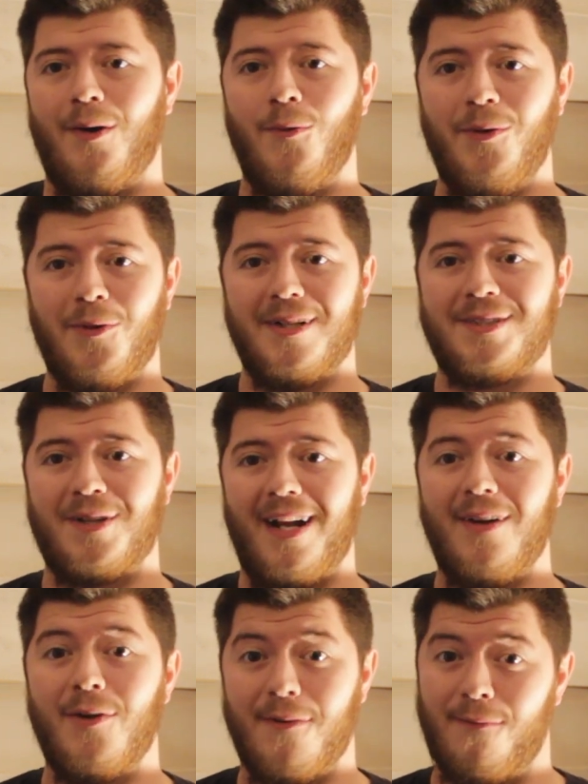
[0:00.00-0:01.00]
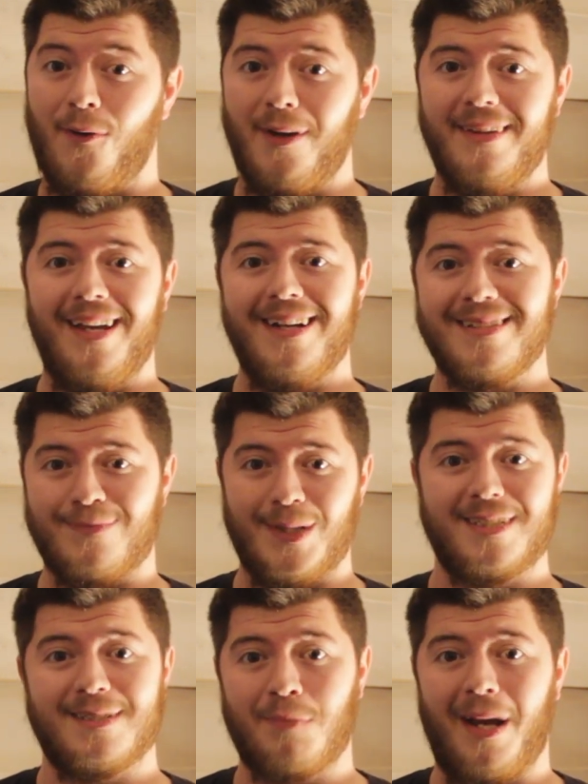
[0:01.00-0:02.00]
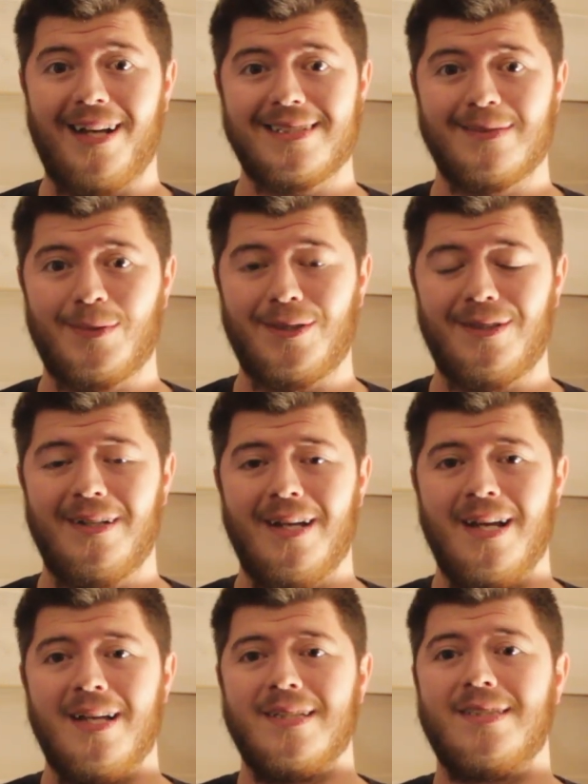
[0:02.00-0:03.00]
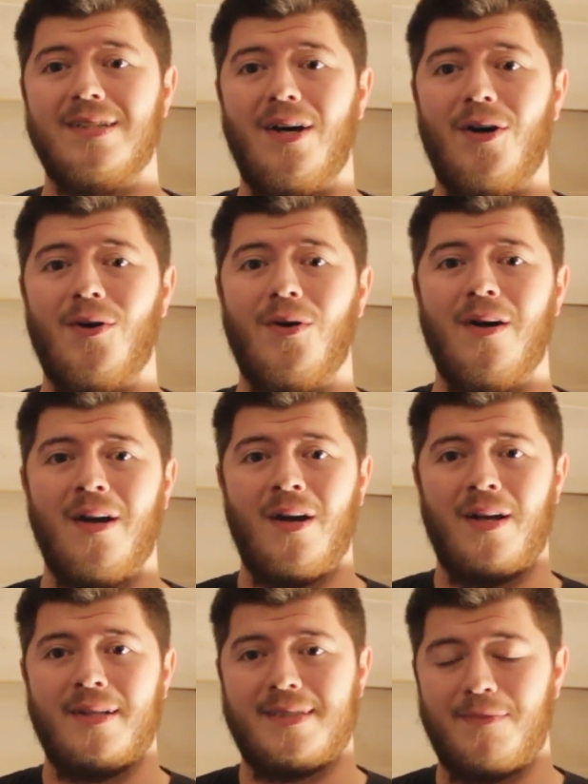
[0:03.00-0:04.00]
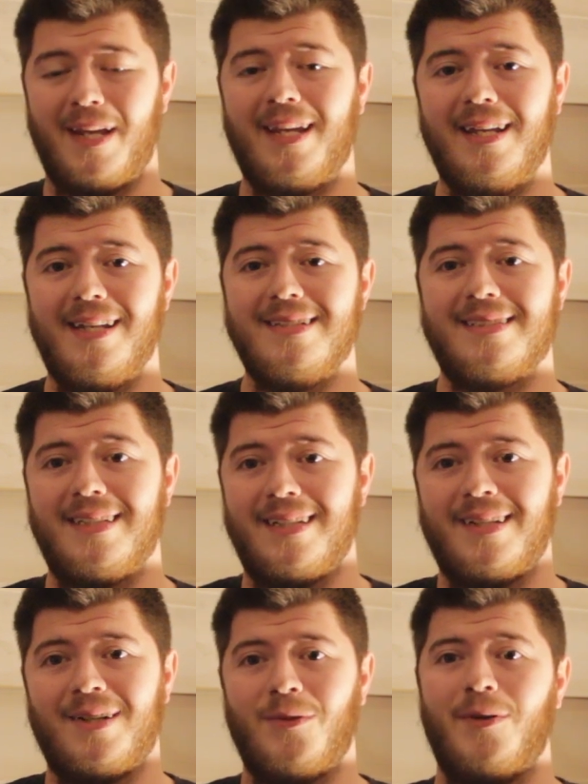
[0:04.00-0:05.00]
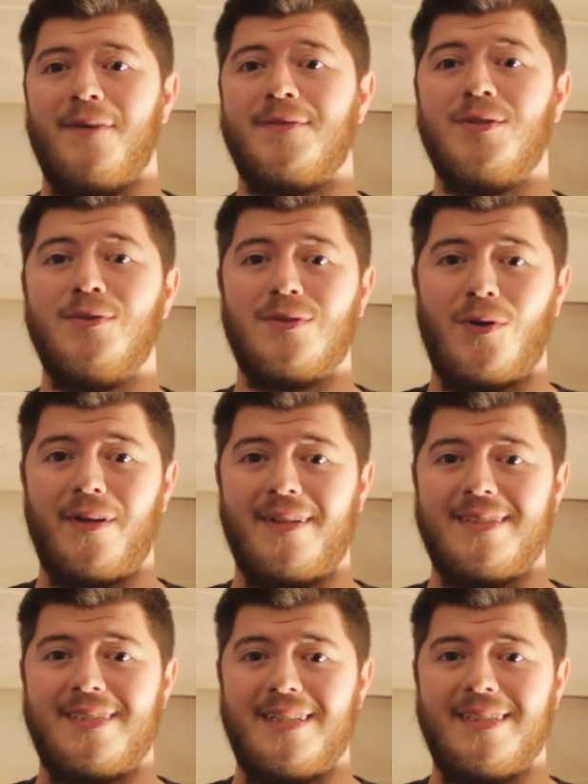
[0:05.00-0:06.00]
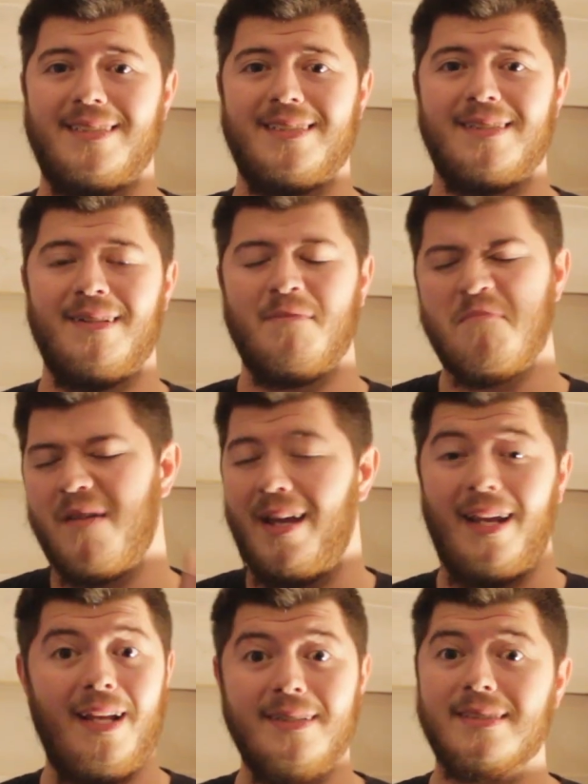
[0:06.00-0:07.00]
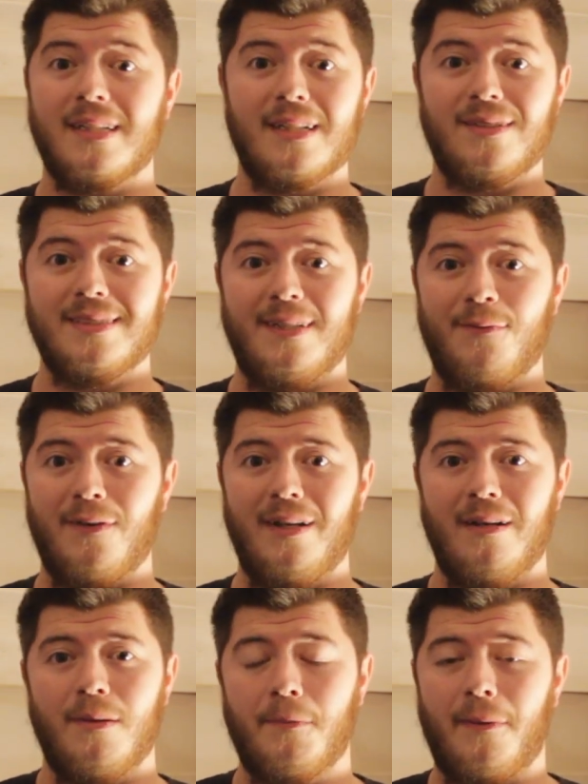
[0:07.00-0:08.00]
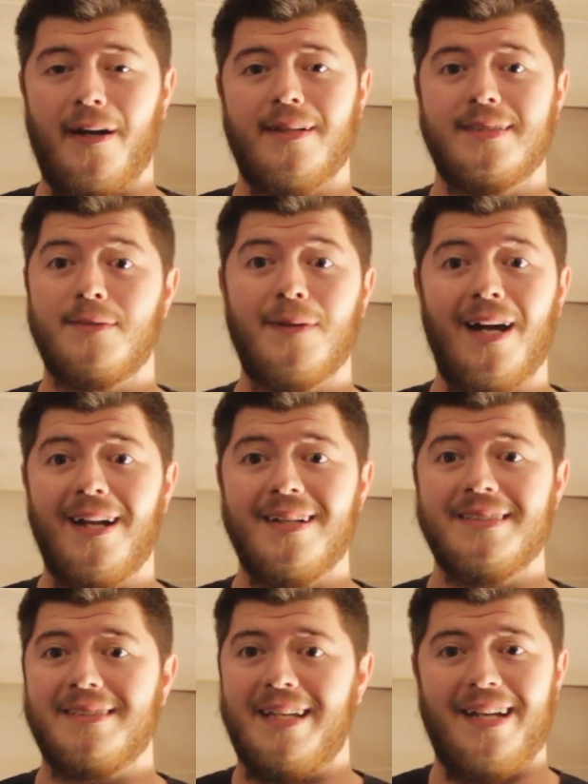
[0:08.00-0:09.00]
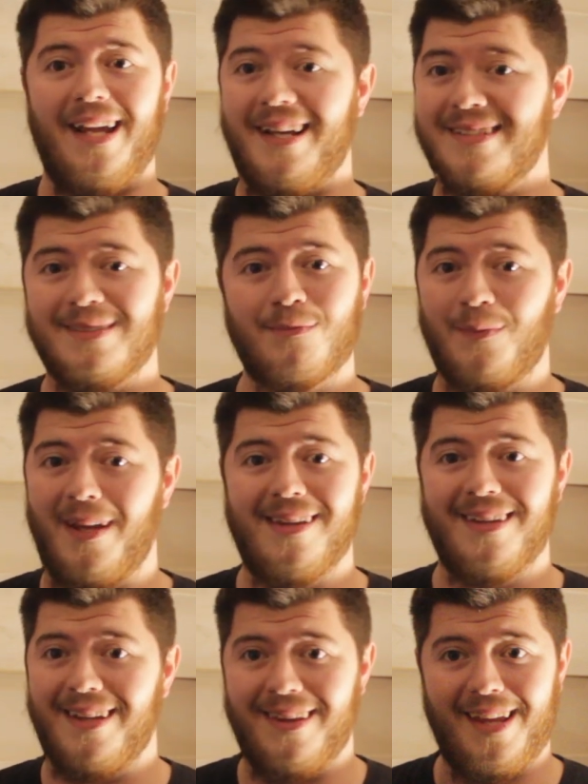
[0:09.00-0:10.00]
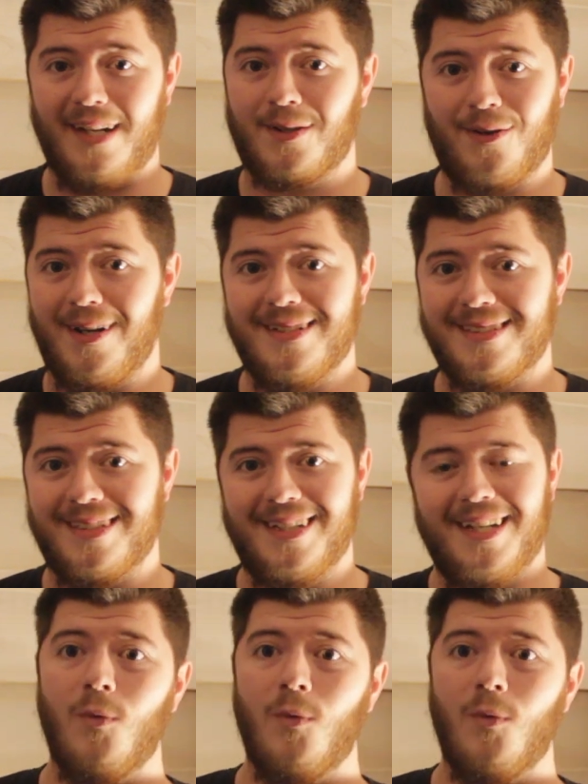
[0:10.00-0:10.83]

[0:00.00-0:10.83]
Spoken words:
We want to try to avoid that as much as possible. So, to make it easy, we have 2 toilet seats. It's a little different, but to be honest, it hasn't been that crazy.